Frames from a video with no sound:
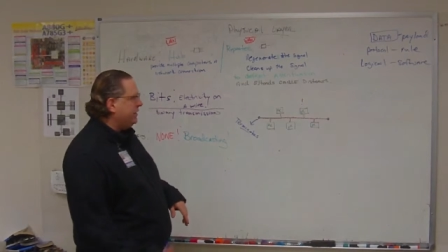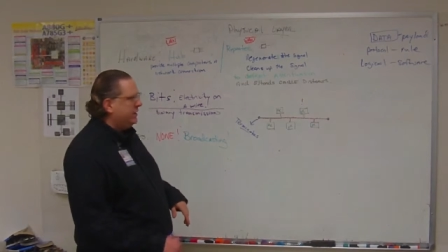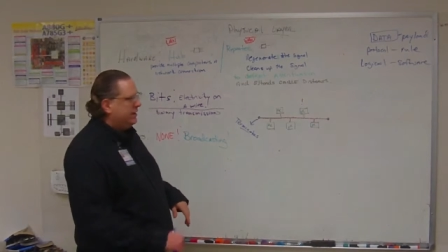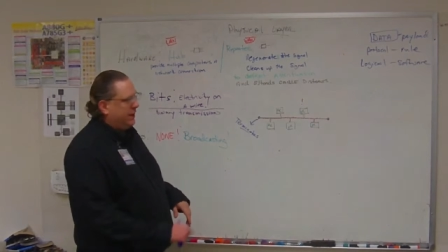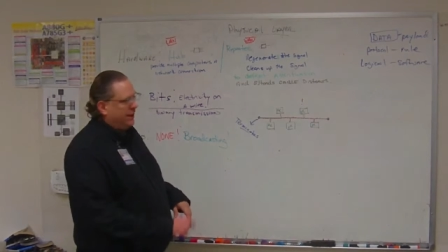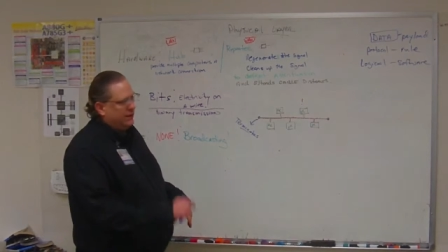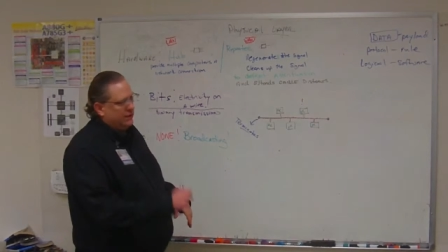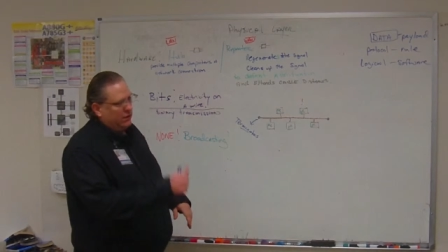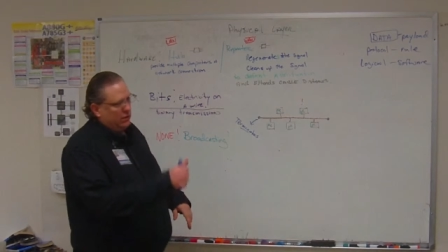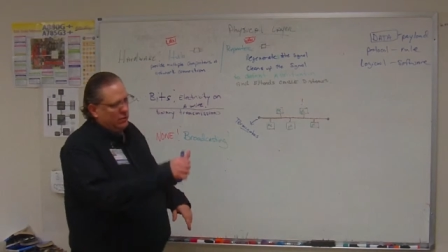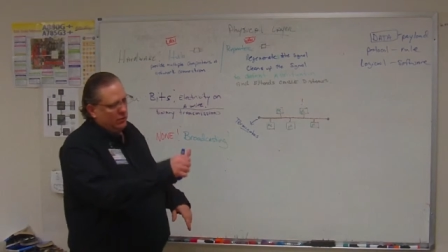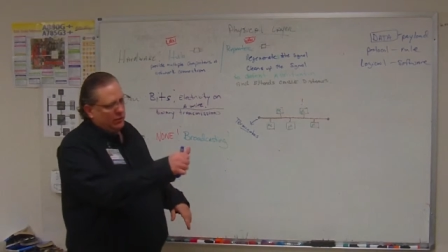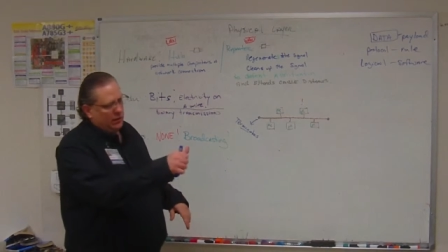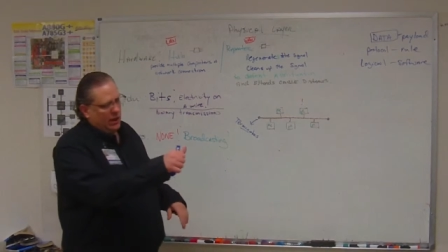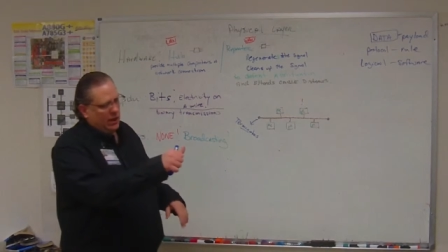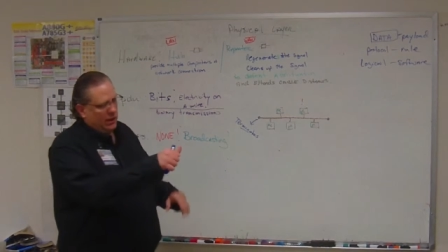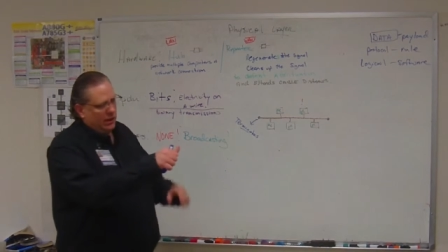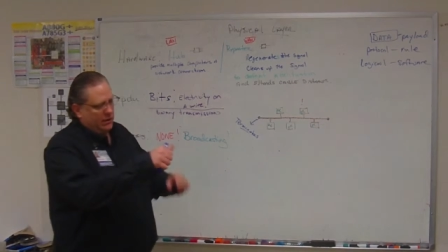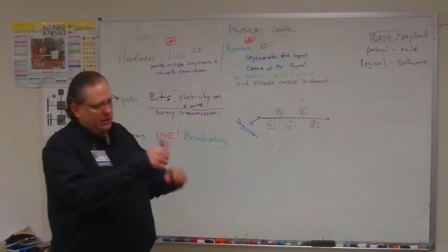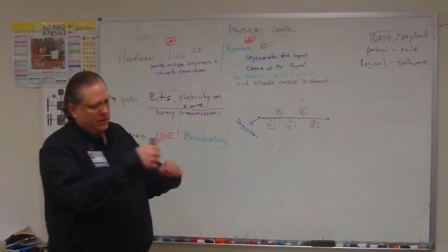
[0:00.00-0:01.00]
It just has a little
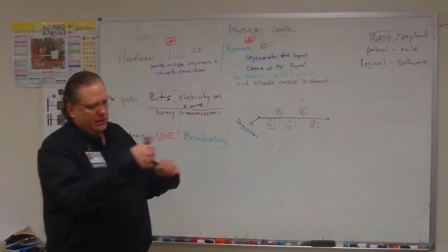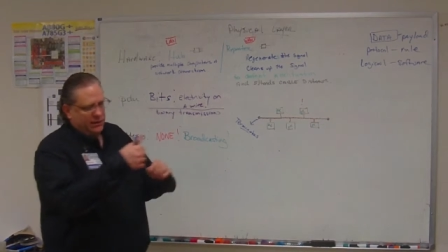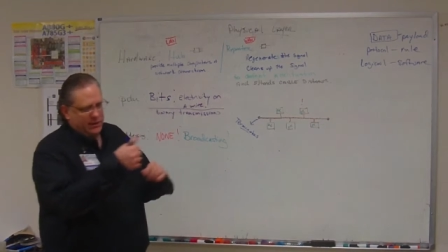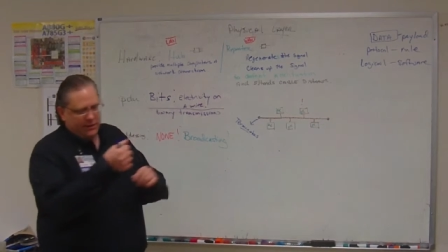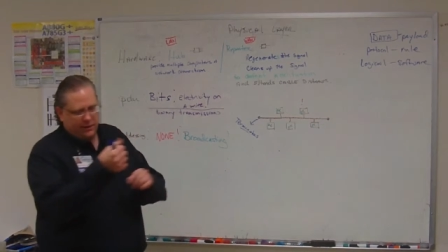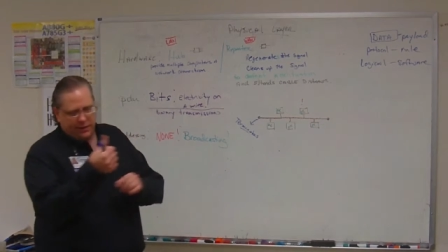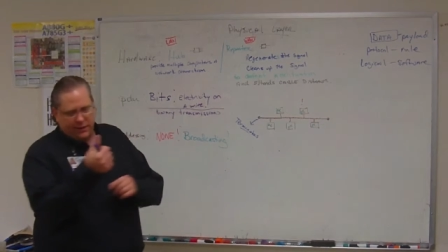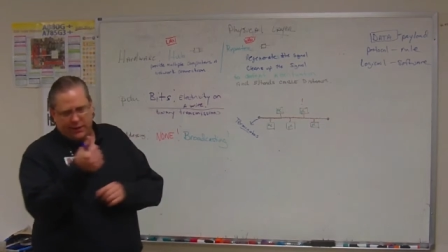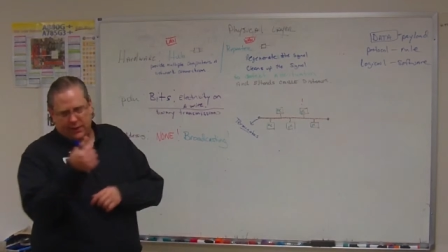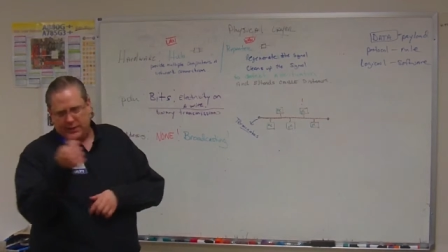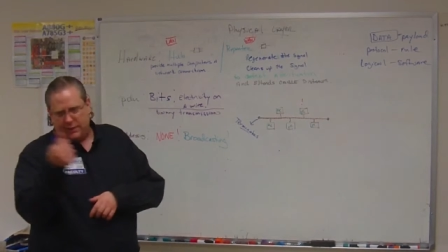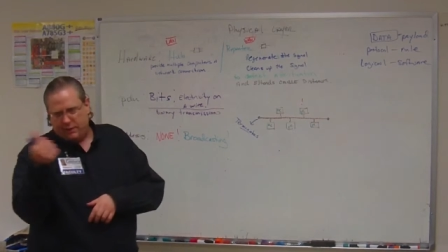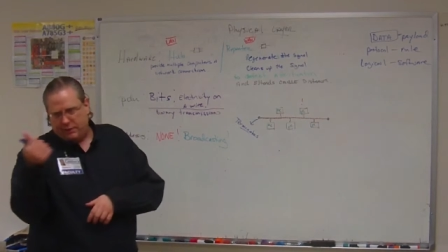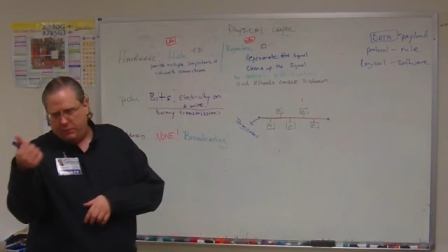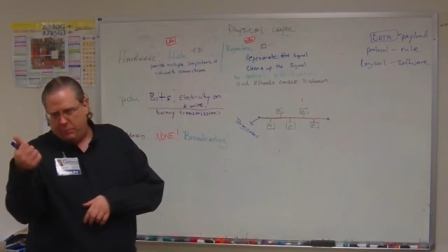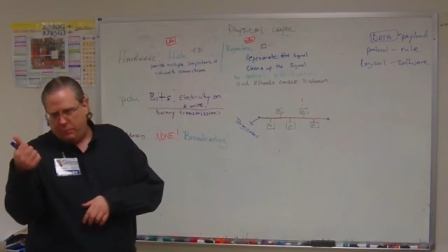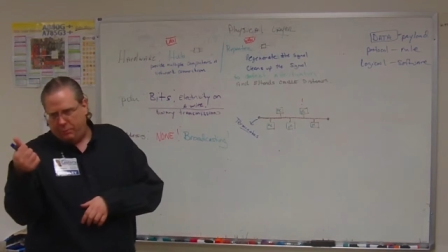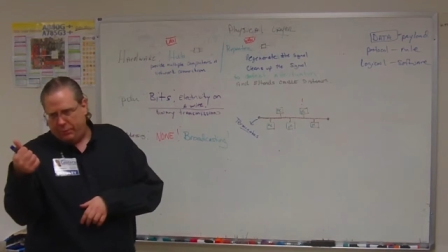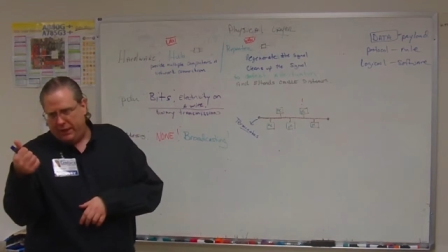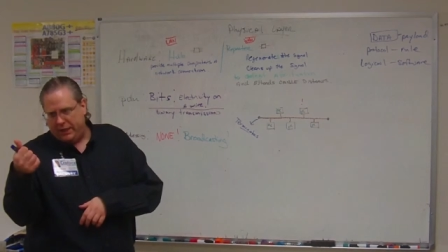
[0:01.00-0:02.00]
lock, it's a
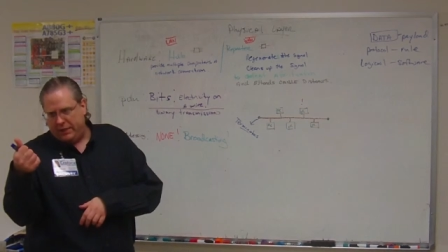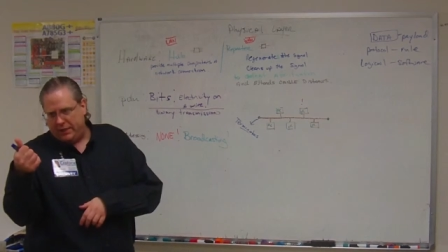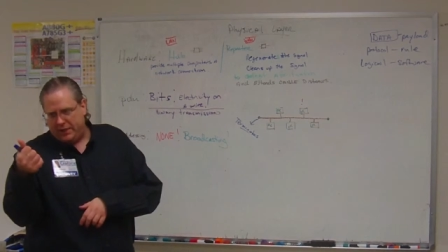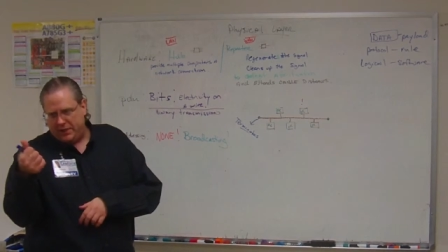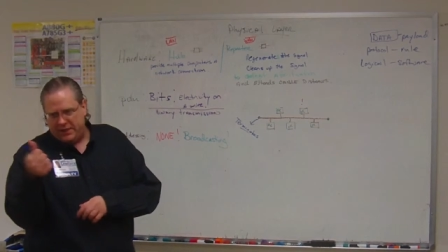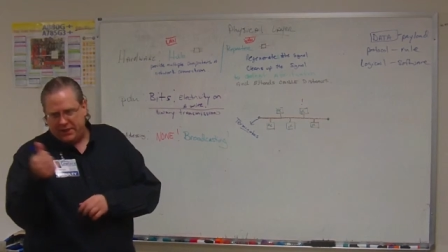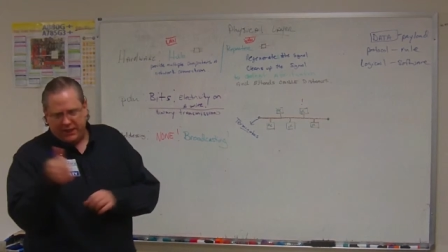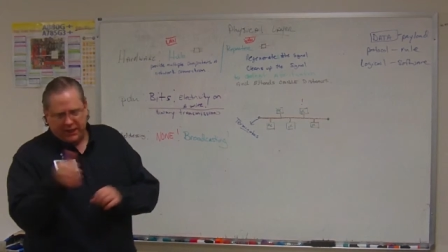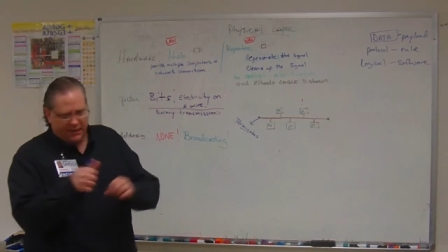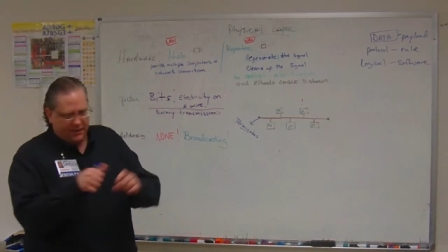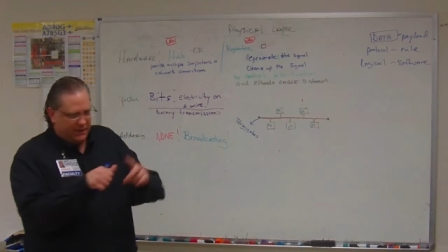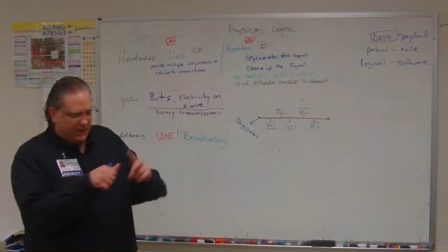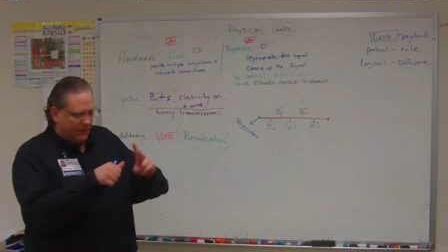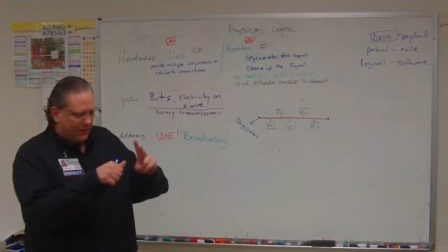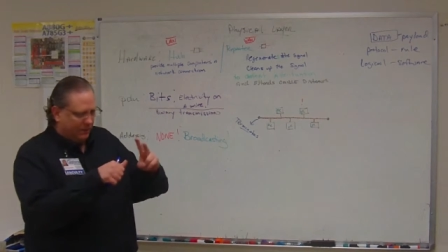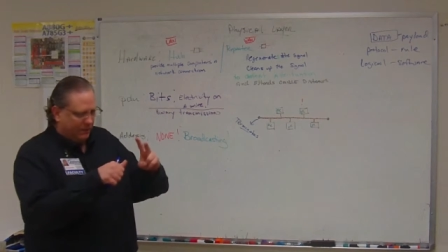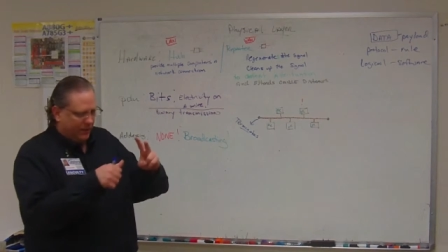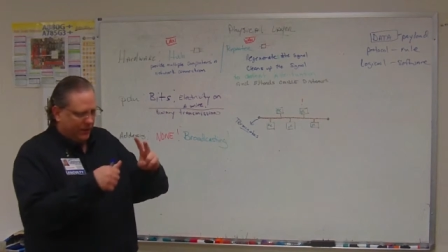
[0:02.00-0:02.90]
little pin that sticks up,